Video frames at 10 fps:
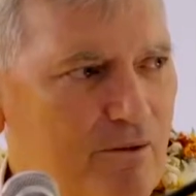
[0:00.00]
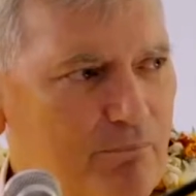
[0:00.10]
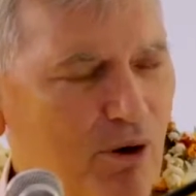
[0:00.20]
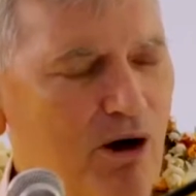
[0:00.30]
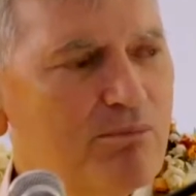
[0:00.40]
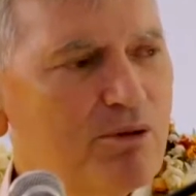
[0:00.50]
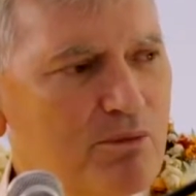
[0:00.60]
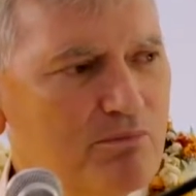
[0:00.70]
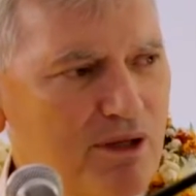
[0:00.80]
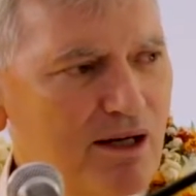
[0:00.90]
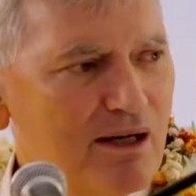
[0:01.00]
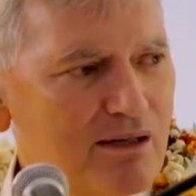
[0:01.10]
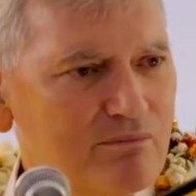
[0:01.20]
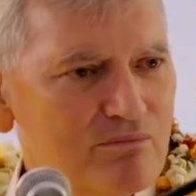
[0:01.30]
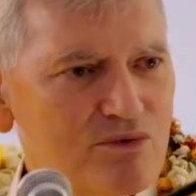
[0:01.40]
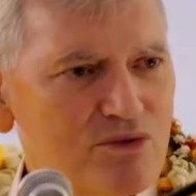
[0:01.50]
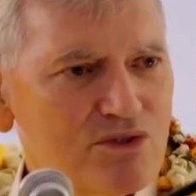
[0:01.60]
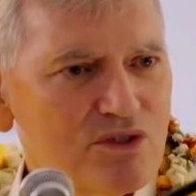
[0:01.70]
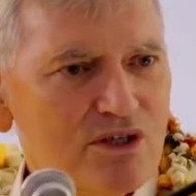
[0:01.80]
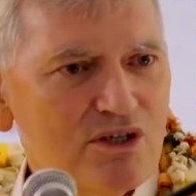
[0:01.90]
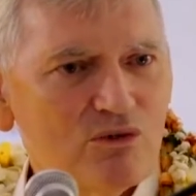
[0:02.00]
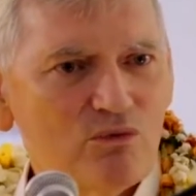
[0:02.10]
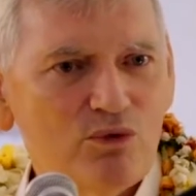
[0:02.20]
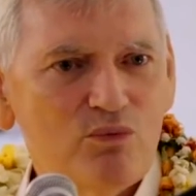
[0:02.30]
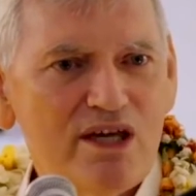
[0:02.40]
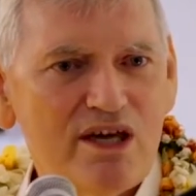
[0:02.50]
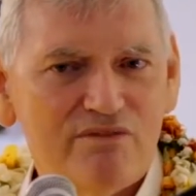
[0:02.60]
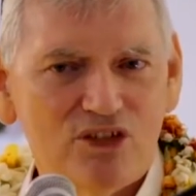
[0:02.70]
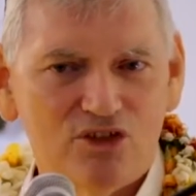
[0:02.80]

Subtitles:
The problem comes when we have